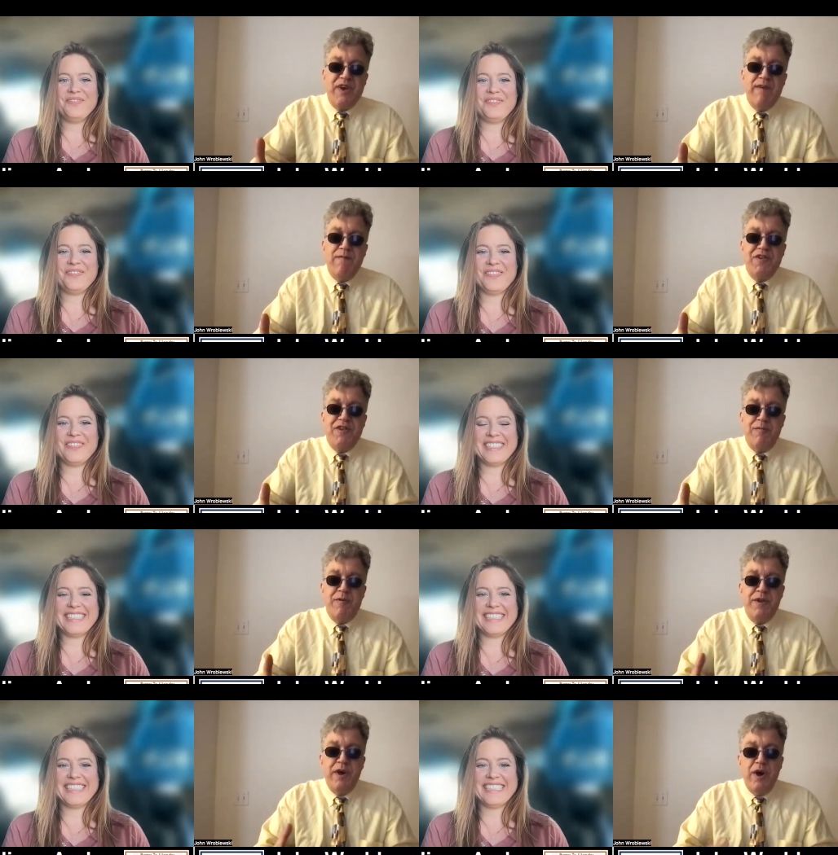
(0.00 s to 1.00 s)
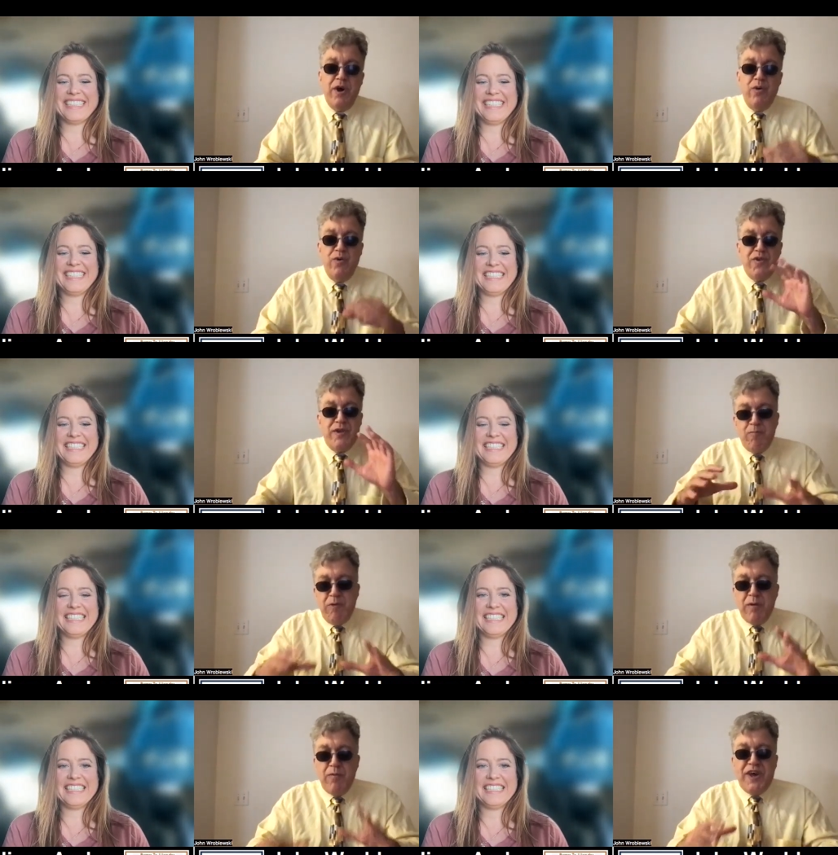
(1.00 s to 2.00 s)
Speaker 1: you give to someone who's,
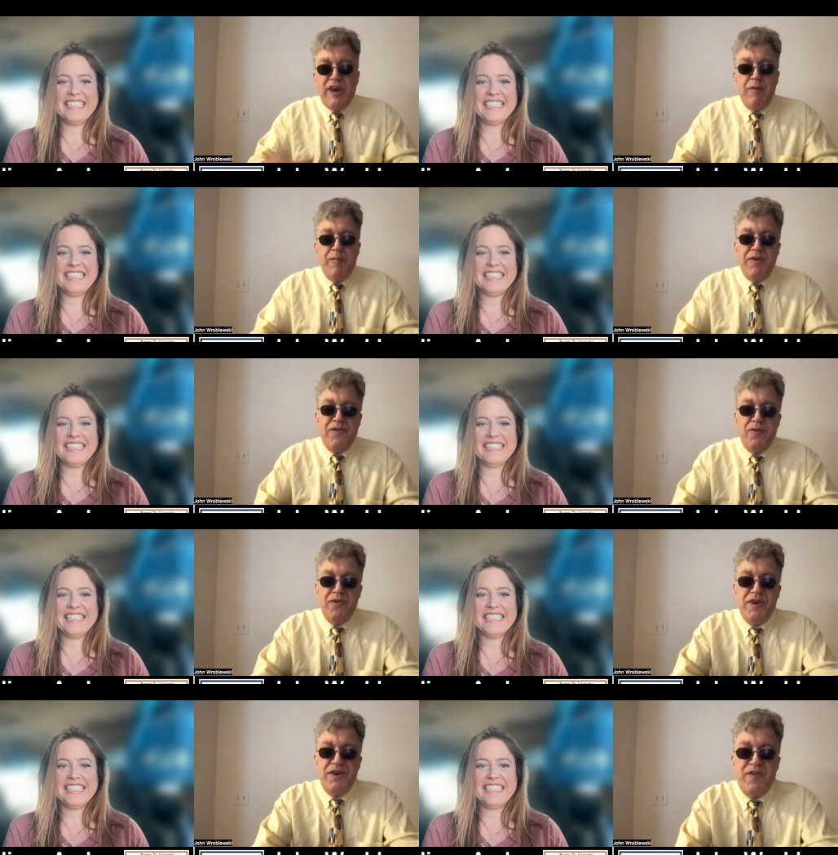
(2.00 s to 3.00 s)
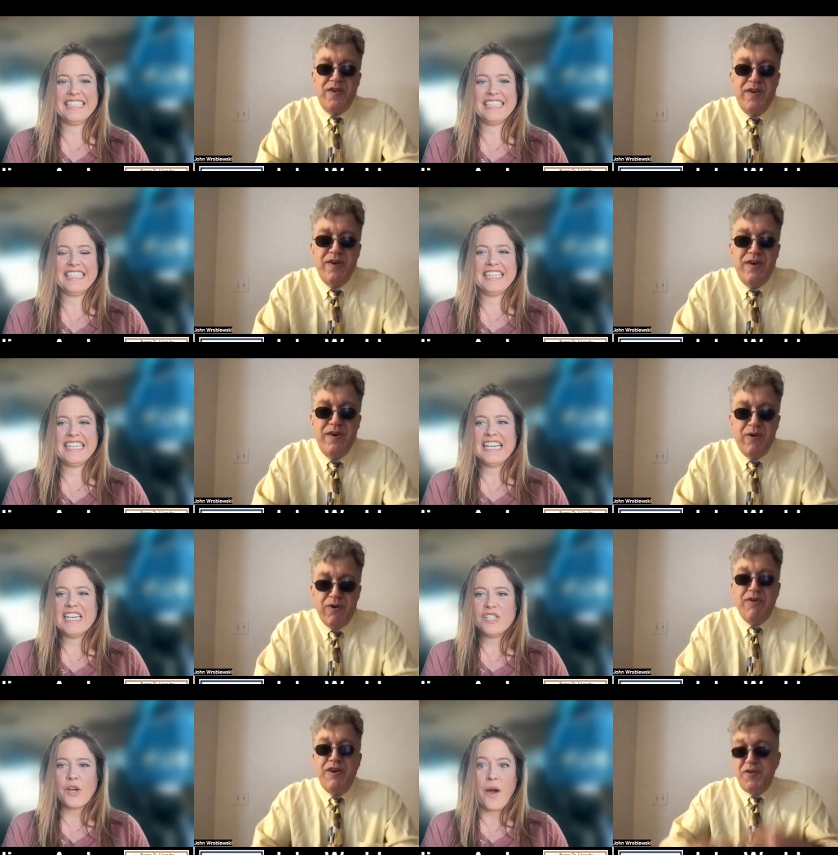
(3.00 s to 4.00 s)
you know, thinking about doing this
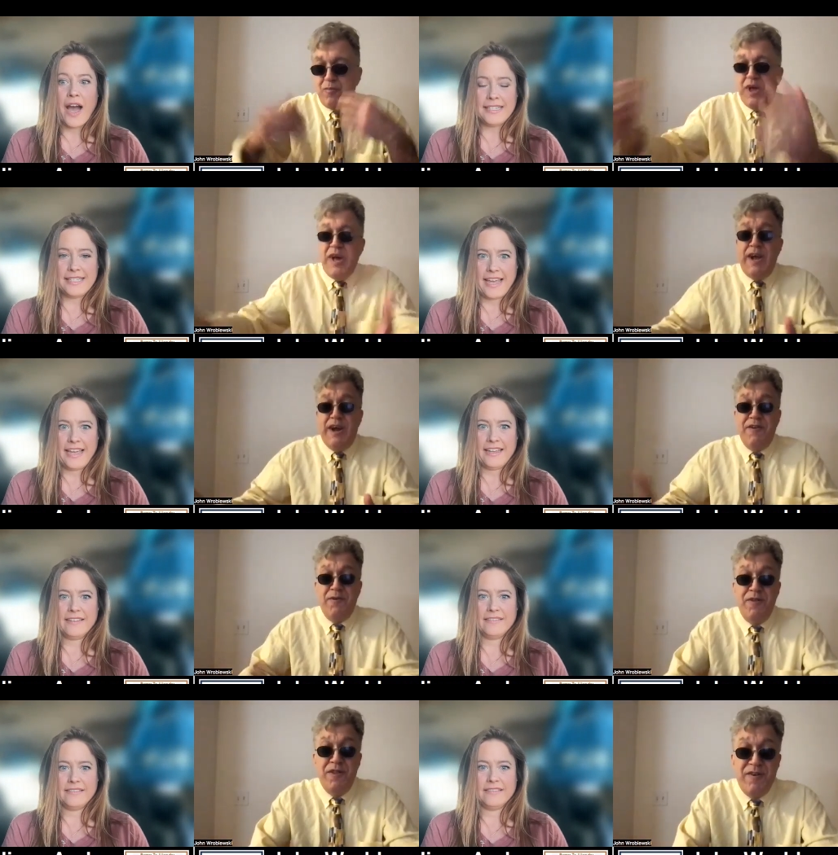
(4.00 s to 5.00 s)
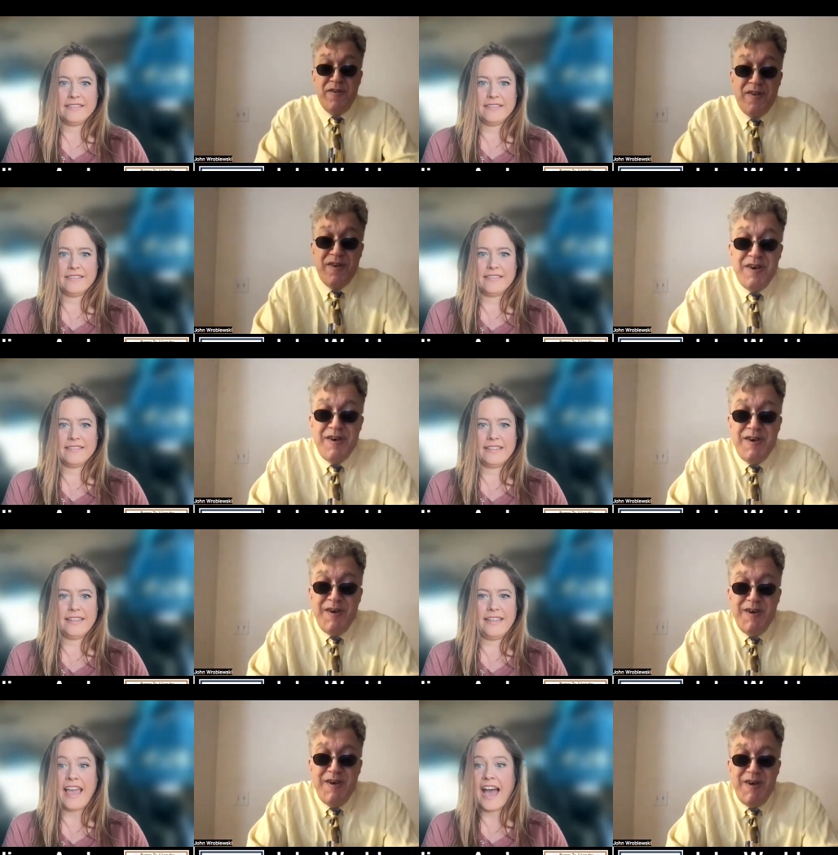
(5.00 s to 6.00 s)
or so I say, on doing this?
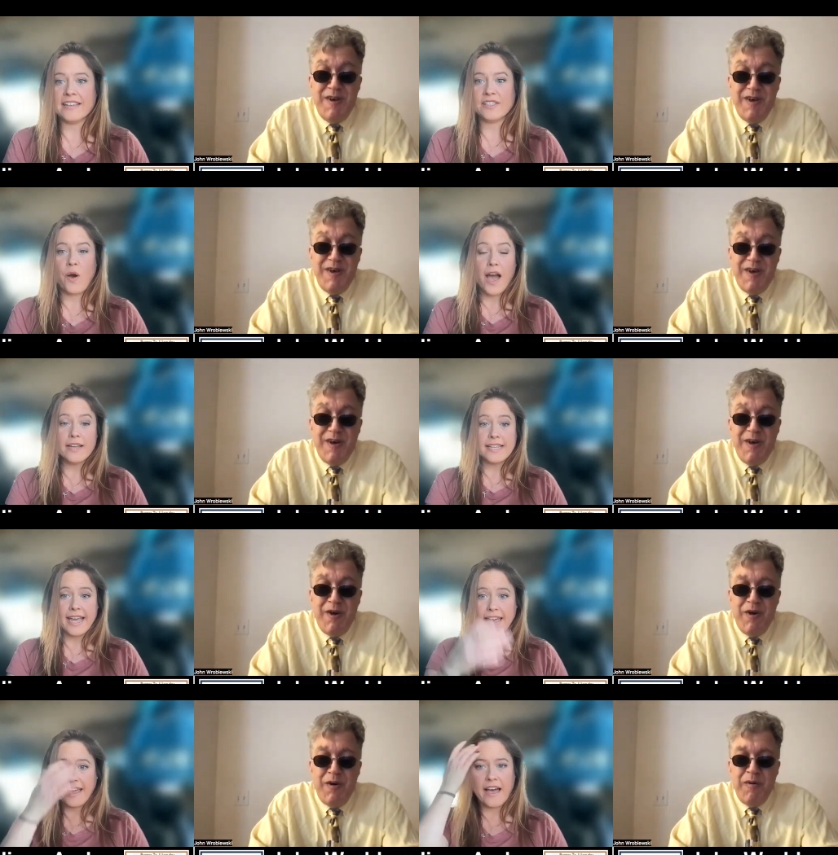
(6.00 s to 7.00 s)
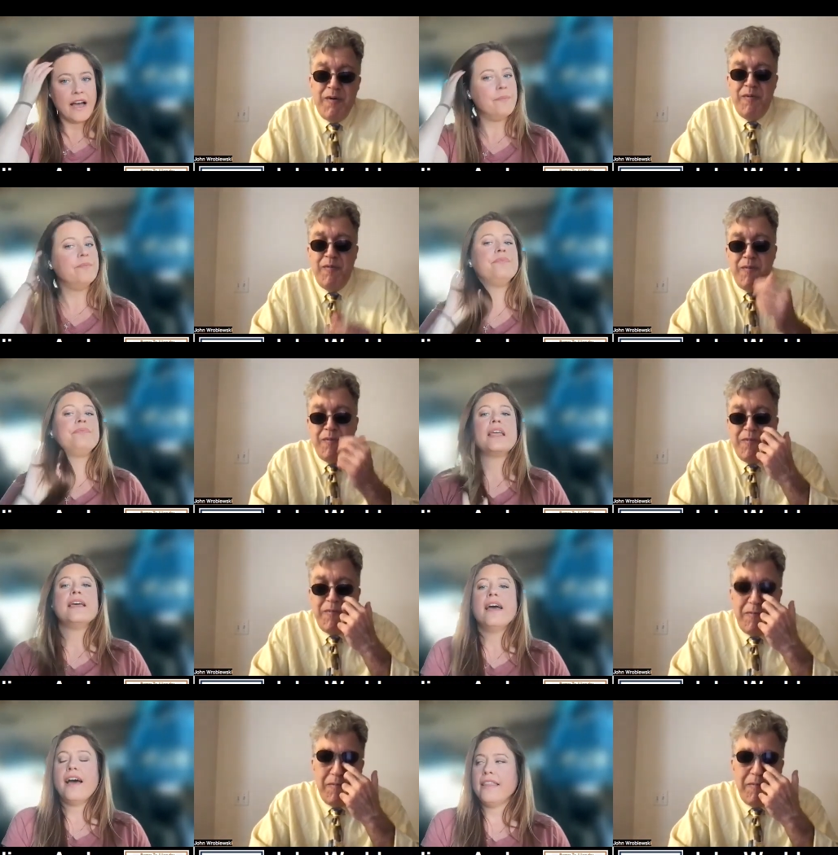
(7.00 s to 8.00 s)
Speaker 2: Yeah. So I say, um,
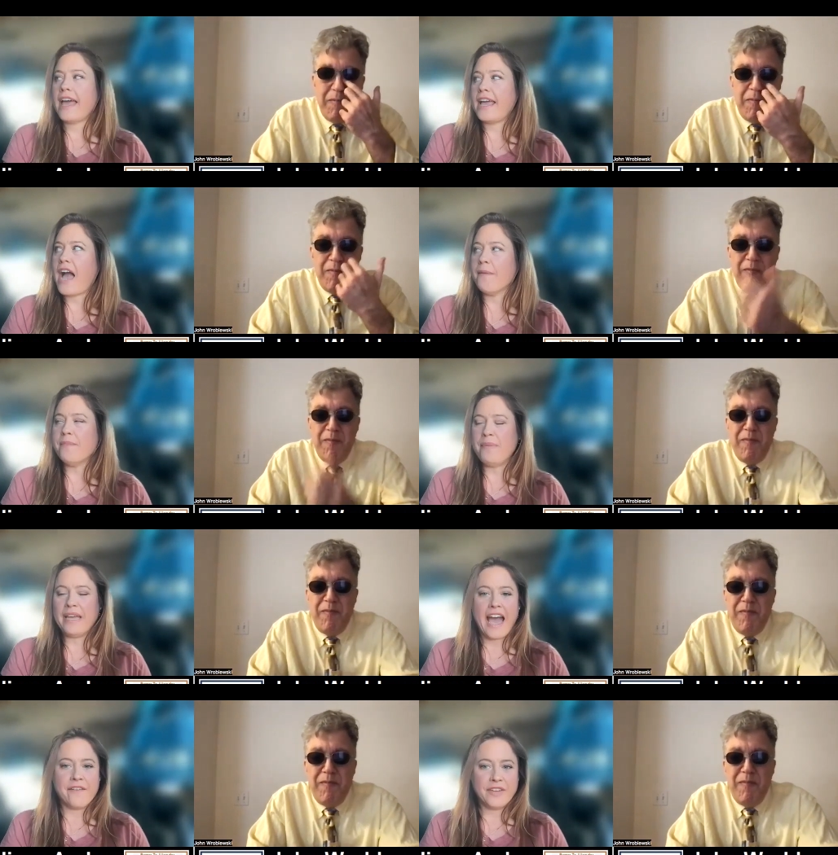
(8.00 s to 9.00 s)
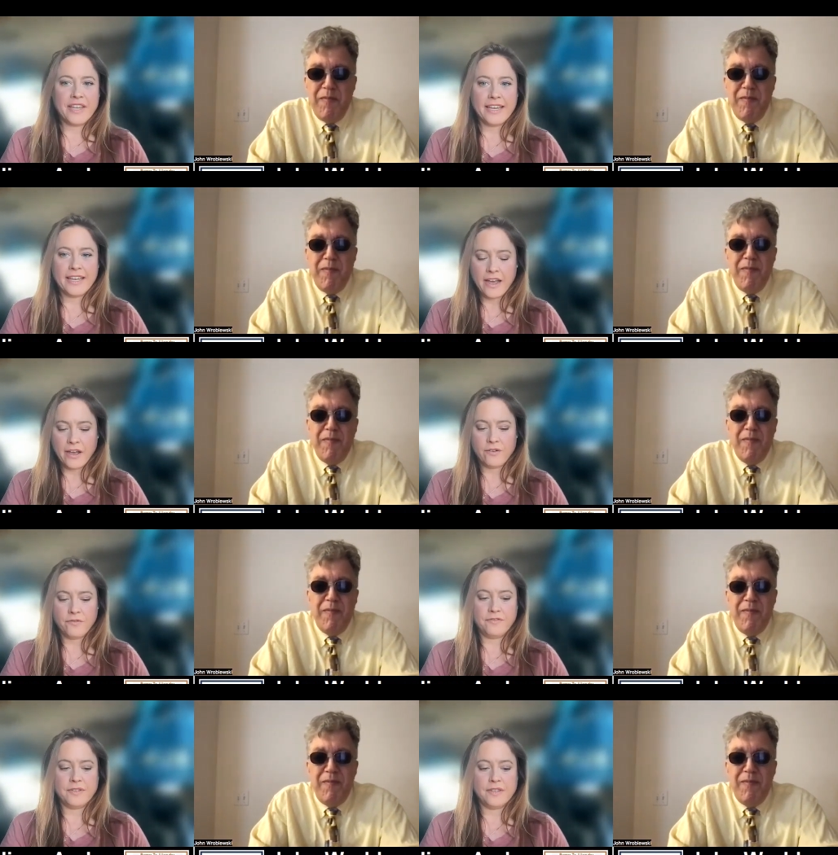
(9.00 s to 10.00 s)
like I'm a big advocate
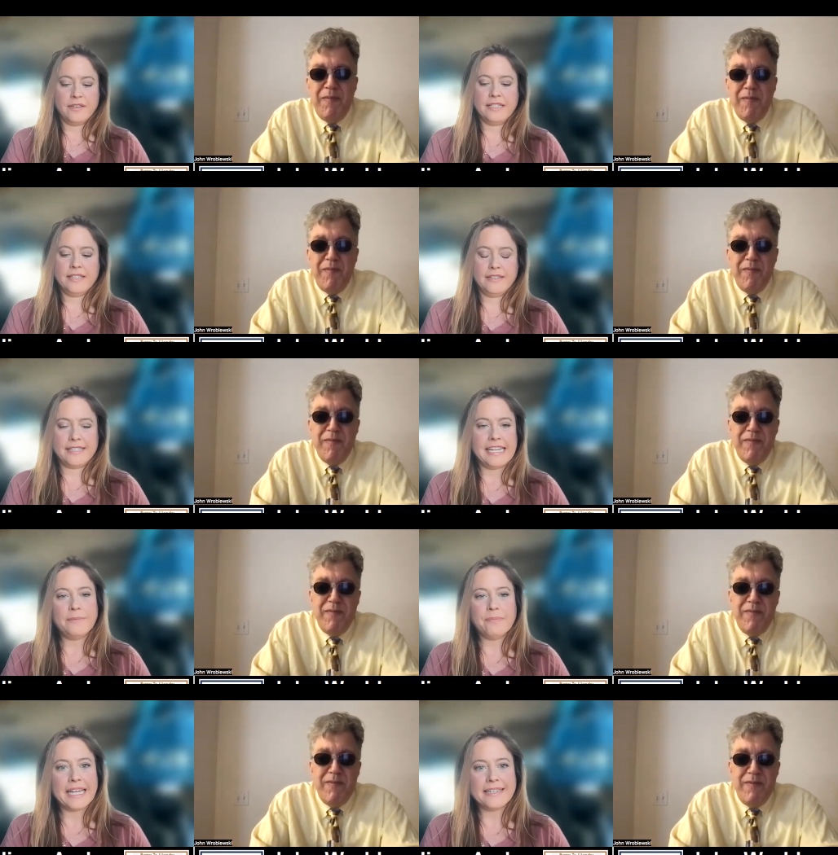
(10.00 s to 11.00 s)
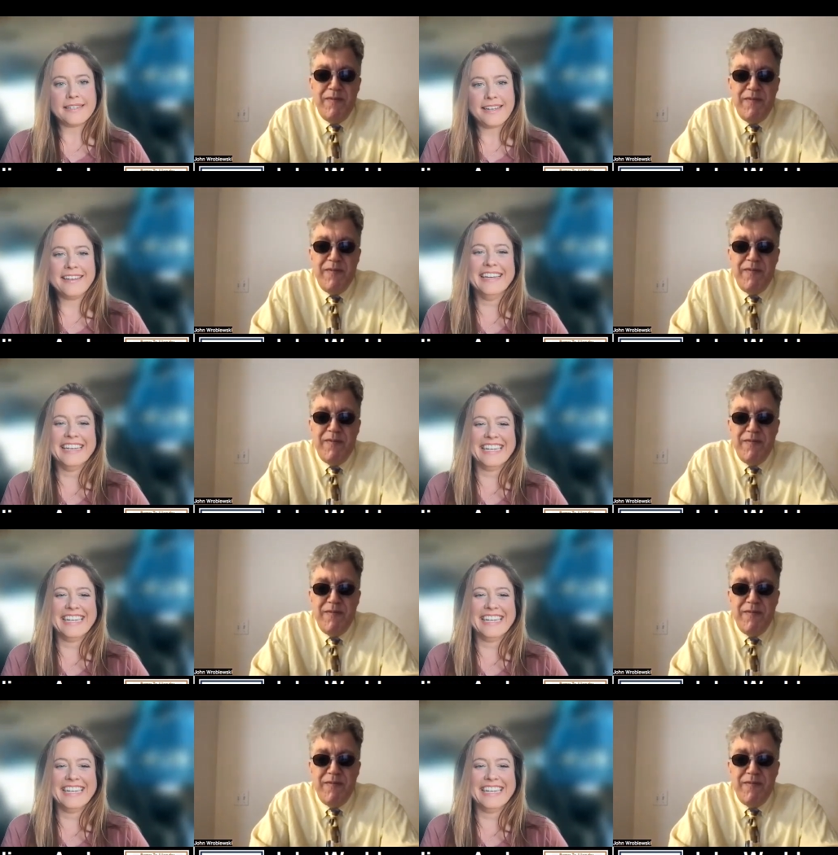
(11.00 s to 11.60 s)
of seed planting.